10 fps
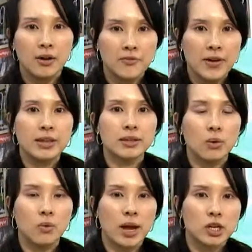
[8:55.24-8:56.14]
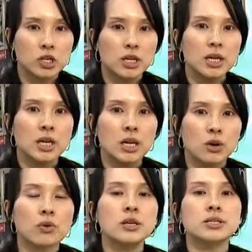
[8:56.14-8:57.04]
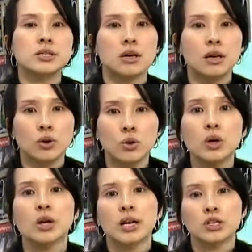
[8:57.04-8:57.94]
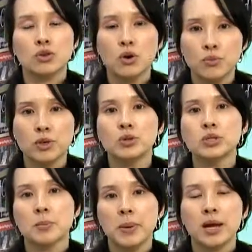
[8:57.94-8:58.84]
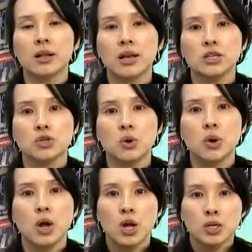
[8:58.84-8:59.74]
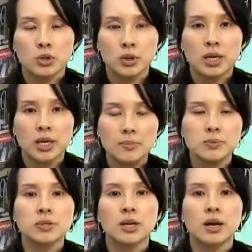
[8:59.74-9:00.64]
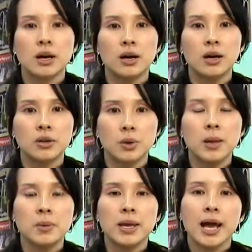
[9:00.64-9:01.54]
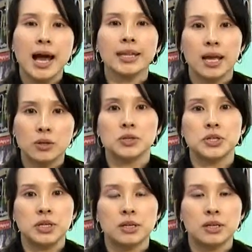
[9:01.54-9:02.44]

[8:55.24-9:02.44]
fat that will actually increase the good cholesterol and reduce the bad cholesterol. So it keeps your baby heart healthy.